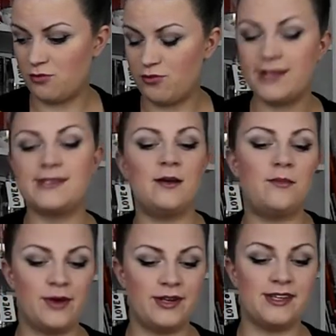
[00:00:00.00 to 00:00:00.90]
A
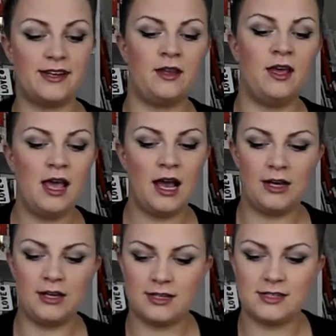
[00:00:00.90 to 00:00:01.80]
resin present.
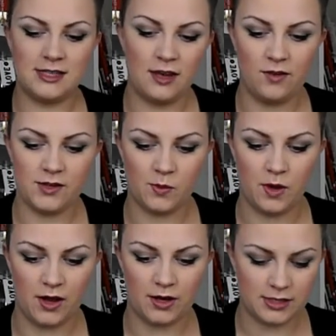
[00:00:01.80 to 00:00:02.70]
And you get to see if it's
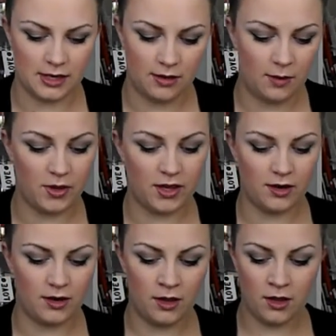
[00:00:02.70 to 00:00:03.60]
worked, and then we
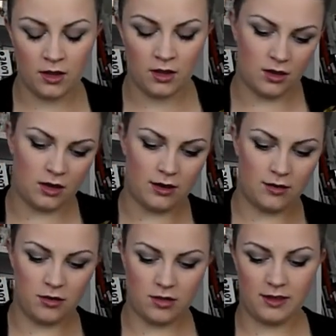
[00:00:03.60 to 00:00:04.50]
can
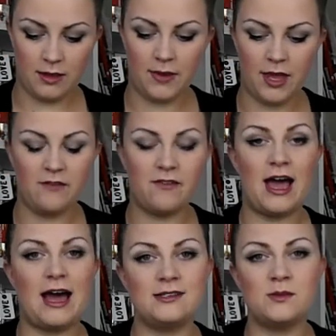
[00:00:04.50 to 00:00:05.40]
unthing them. If
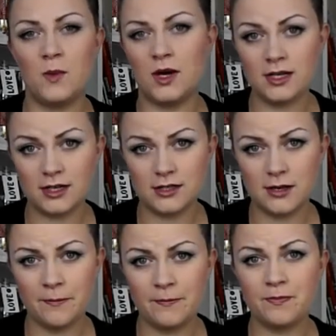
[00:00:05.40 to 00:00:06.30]
it hasn't worked,